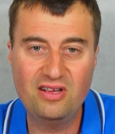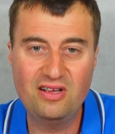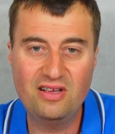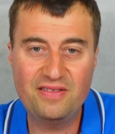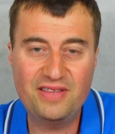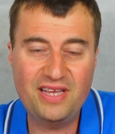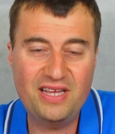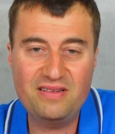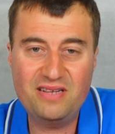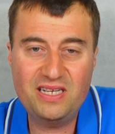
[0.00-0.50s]

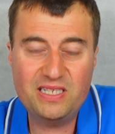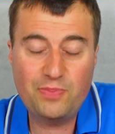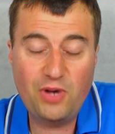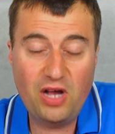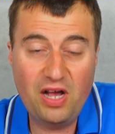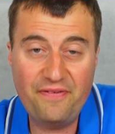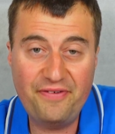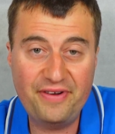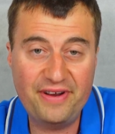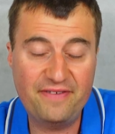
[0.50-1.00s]
then it's
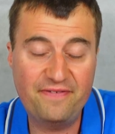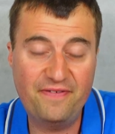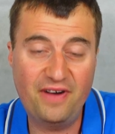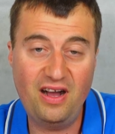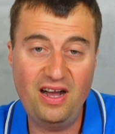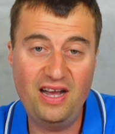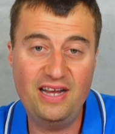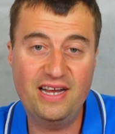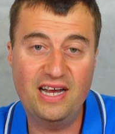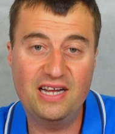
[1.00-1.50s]
perfectly
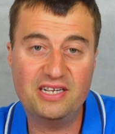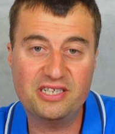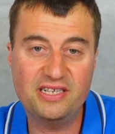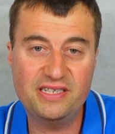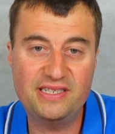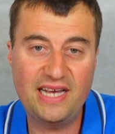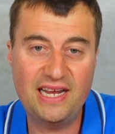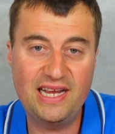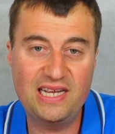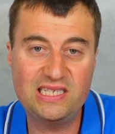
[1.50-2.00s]
fine actually.
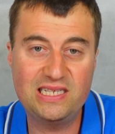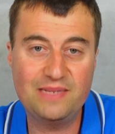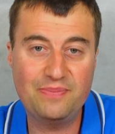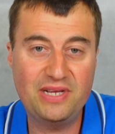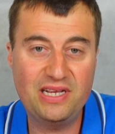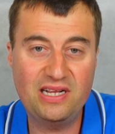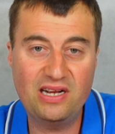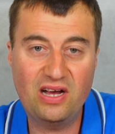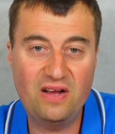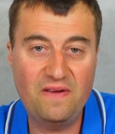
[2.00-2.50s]

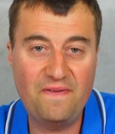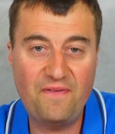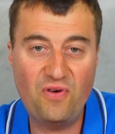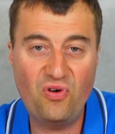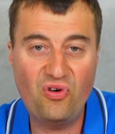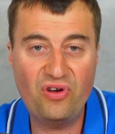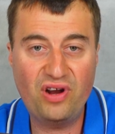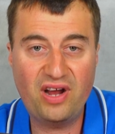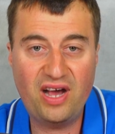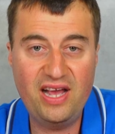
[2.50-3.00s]
1080p low
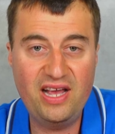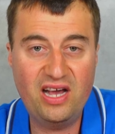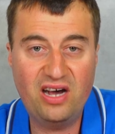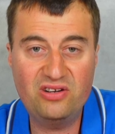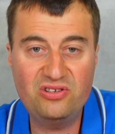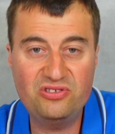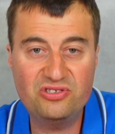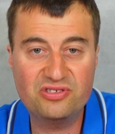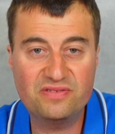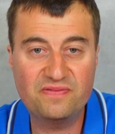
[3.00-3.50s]
Fortnite,
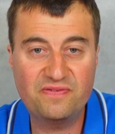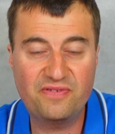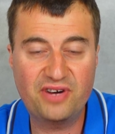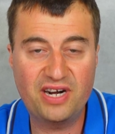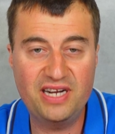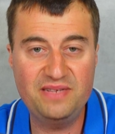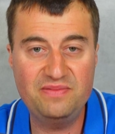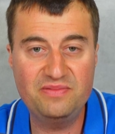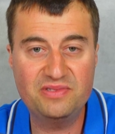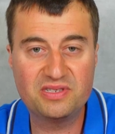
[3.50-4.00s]
100
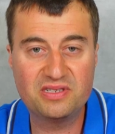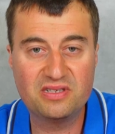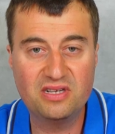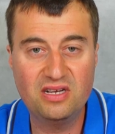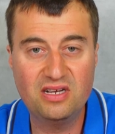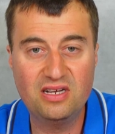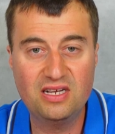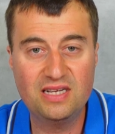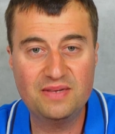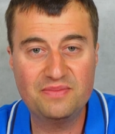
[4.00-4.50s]
frames
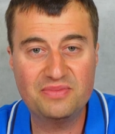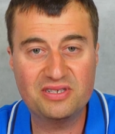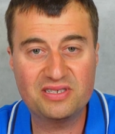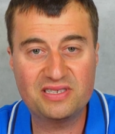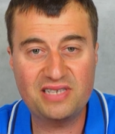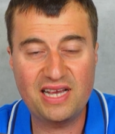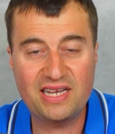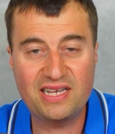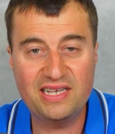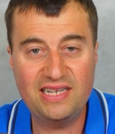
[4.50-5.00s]
per
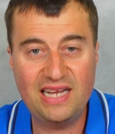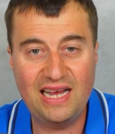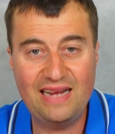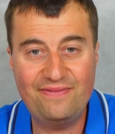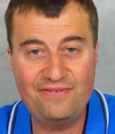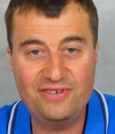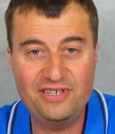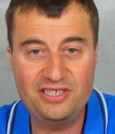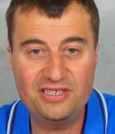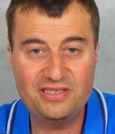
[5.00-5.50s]
second
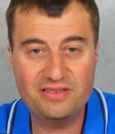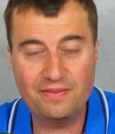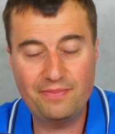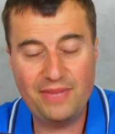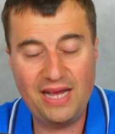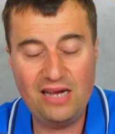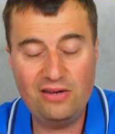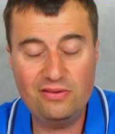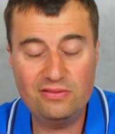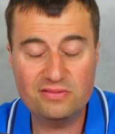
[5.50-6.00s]
average
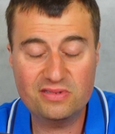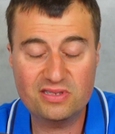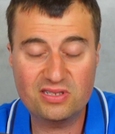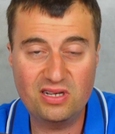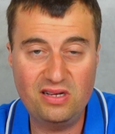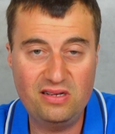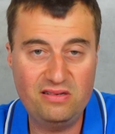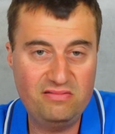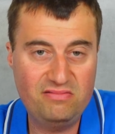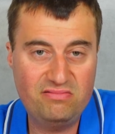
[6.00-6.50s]
about,
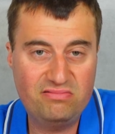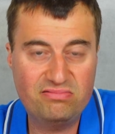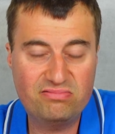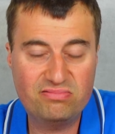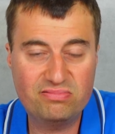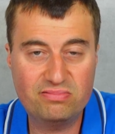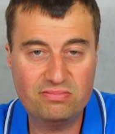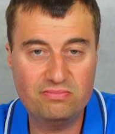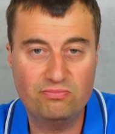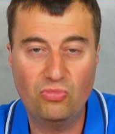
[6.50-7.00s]
so
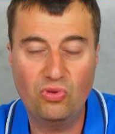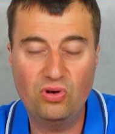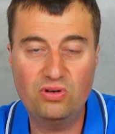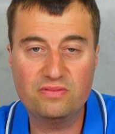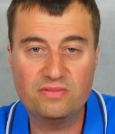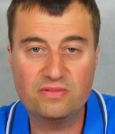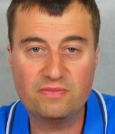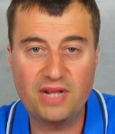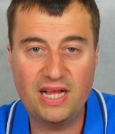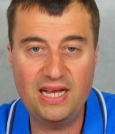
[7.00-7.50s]
more
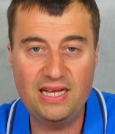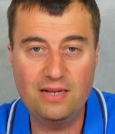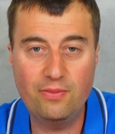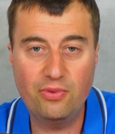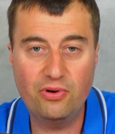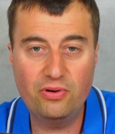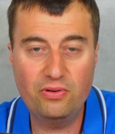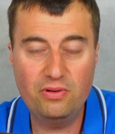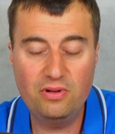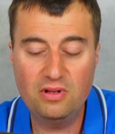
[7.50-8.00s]
than
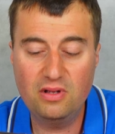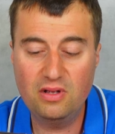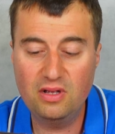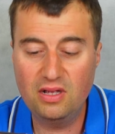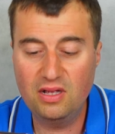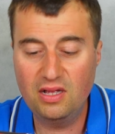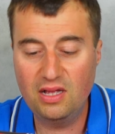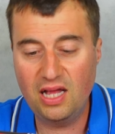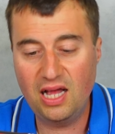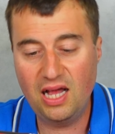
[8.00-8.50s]
playable.
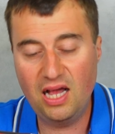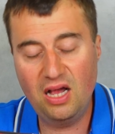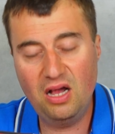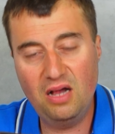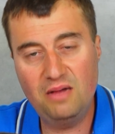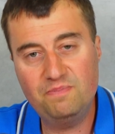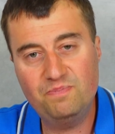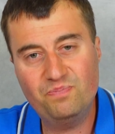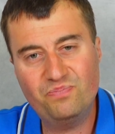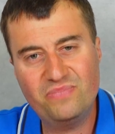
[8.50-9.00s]

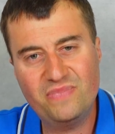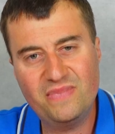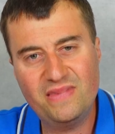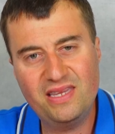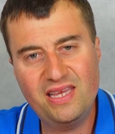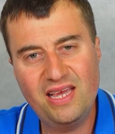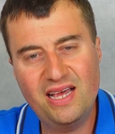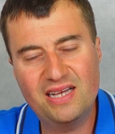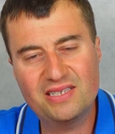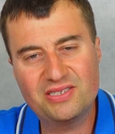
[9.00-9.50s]

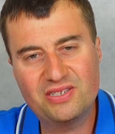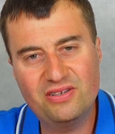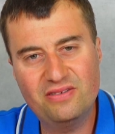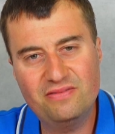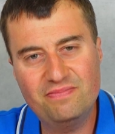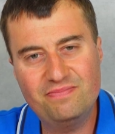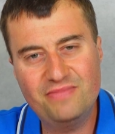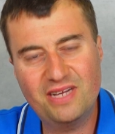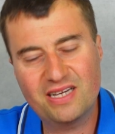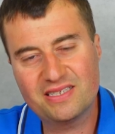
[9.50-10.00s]
Yeah, so
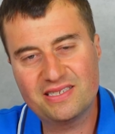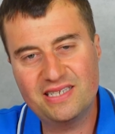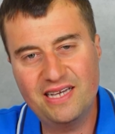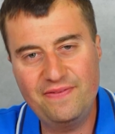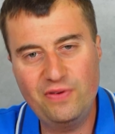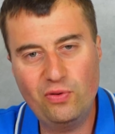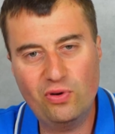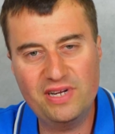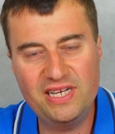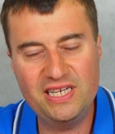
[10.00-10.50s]
like I say, if
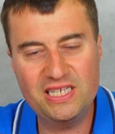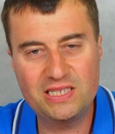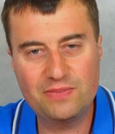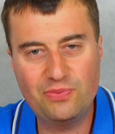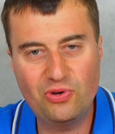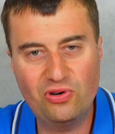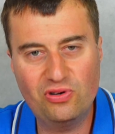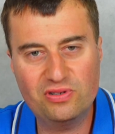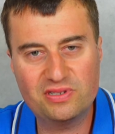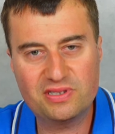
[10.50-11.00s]
you want
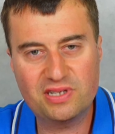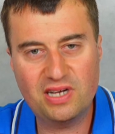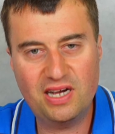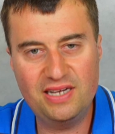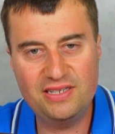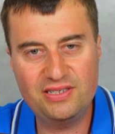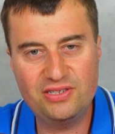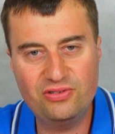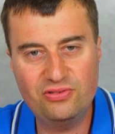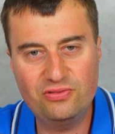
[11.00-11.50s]
esports
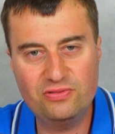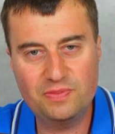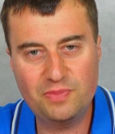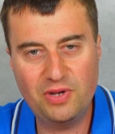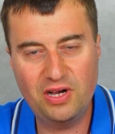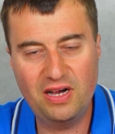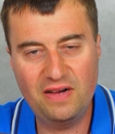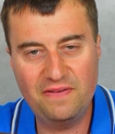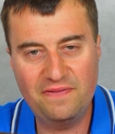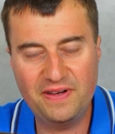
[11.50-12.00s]
titles,
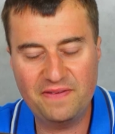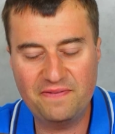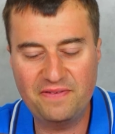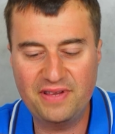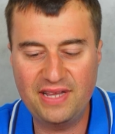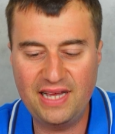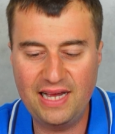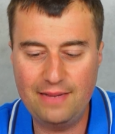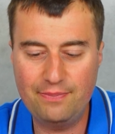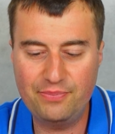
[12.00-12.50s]
perfect for
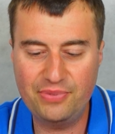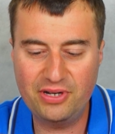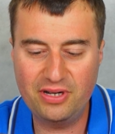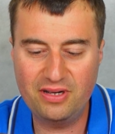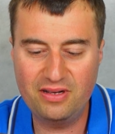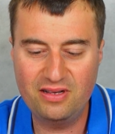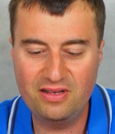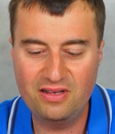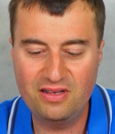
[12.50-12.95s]
that, but